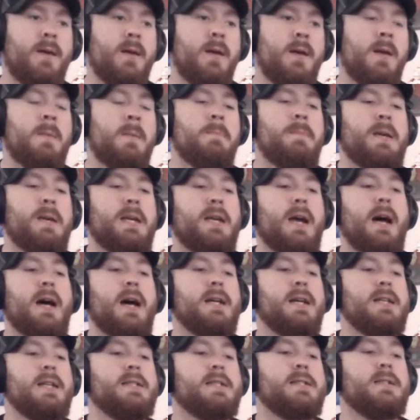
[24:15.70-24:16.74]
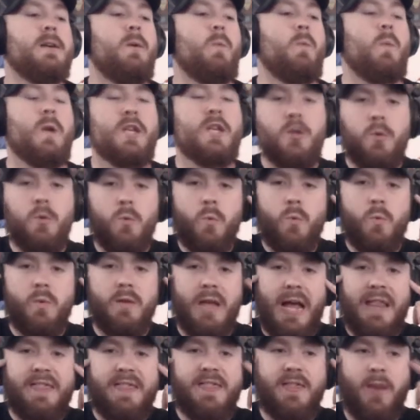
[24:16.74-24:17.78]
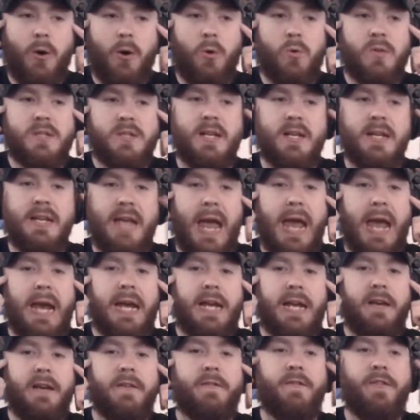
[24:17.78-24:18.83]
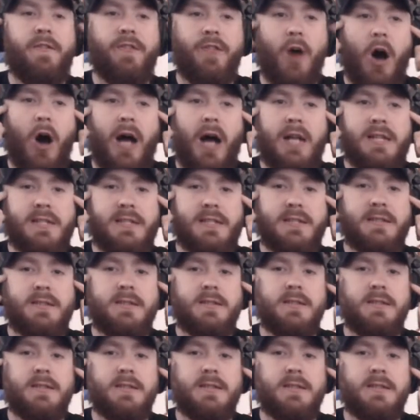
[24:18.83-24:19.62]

Because when you let those negative thoughts,